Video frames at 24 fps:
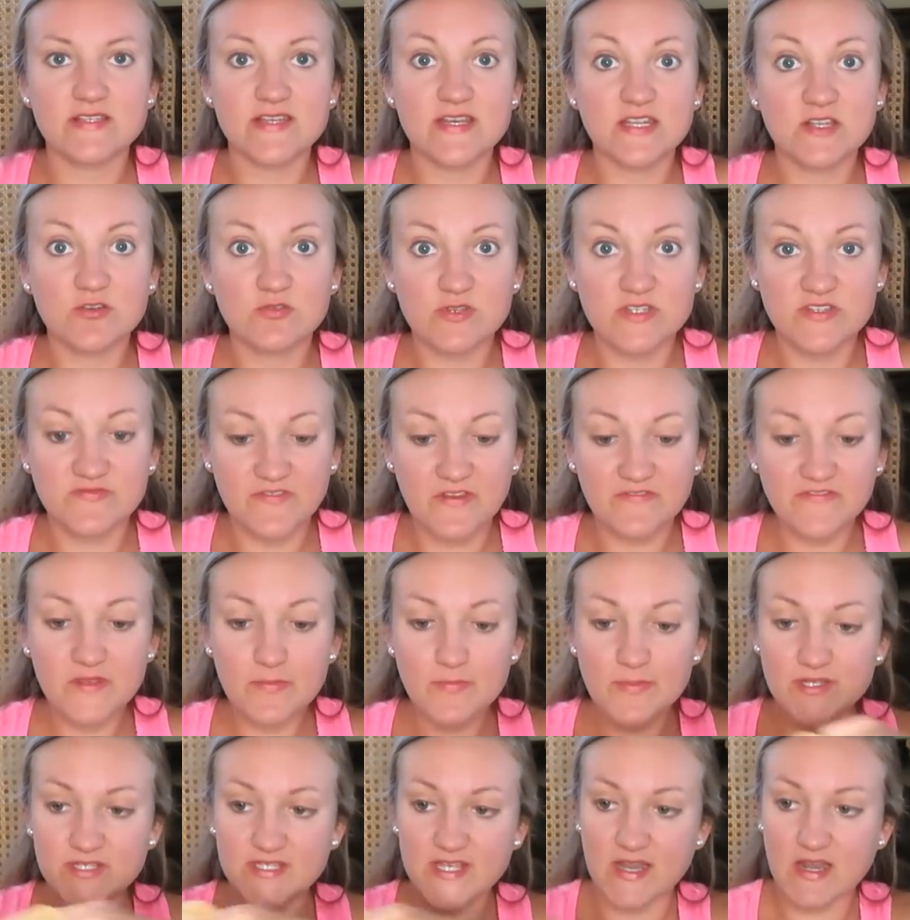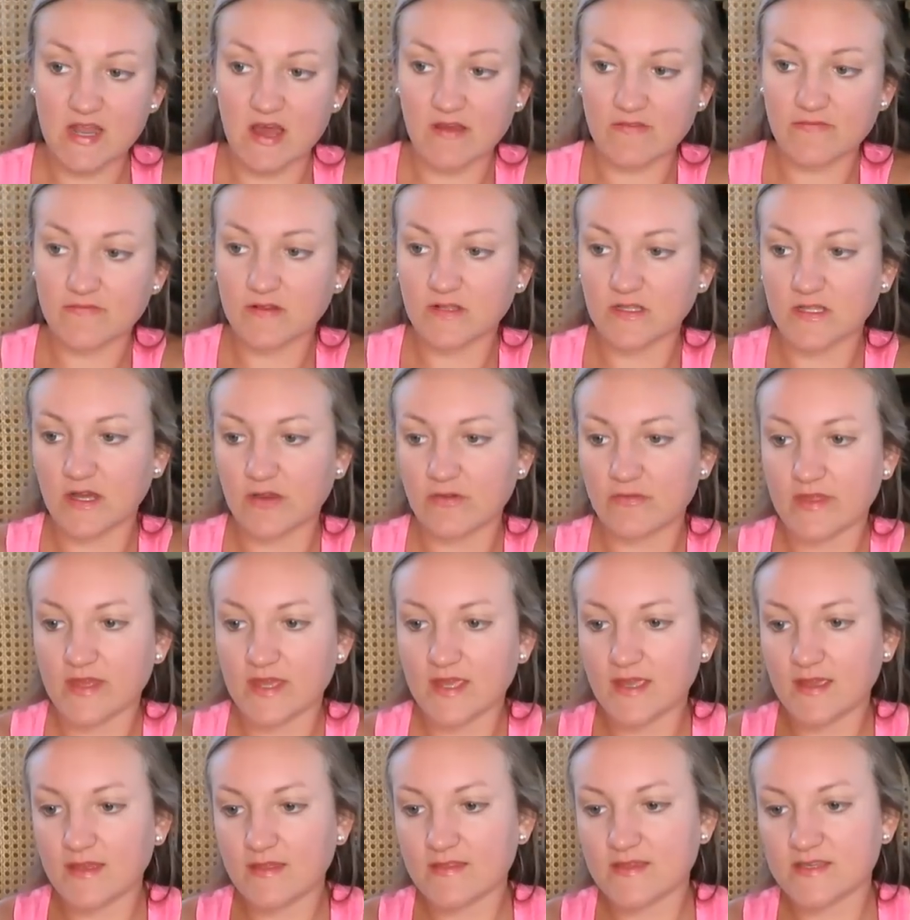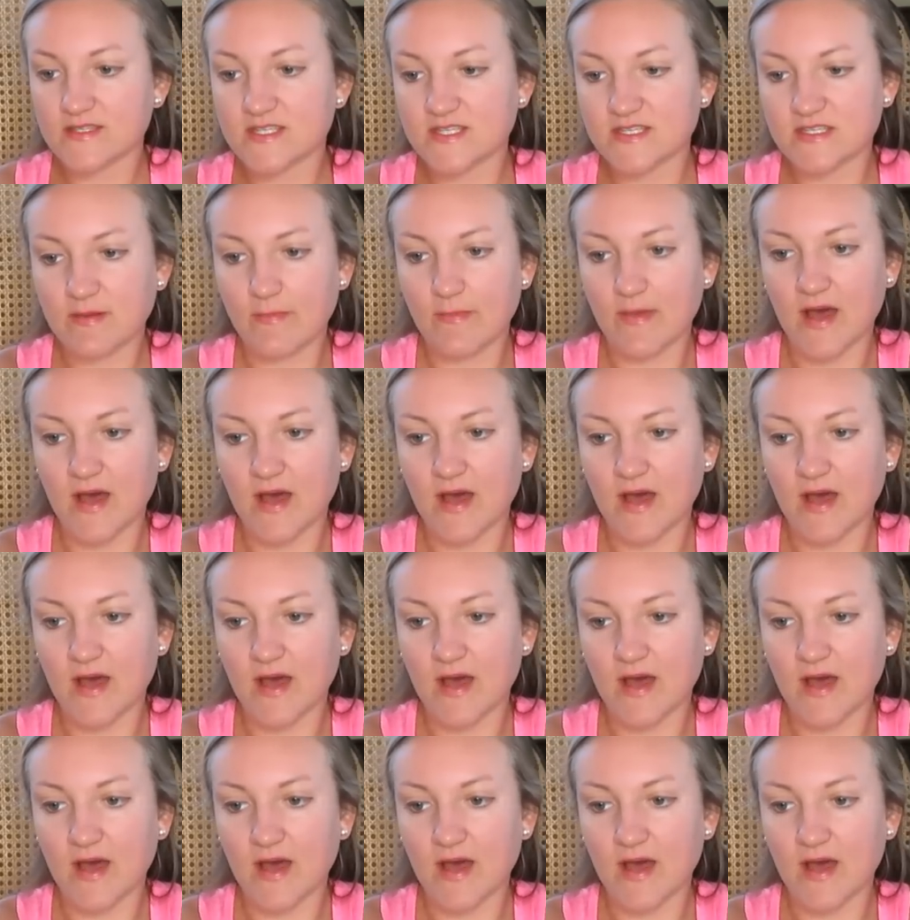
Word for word: and it was 50% off clothing. This is a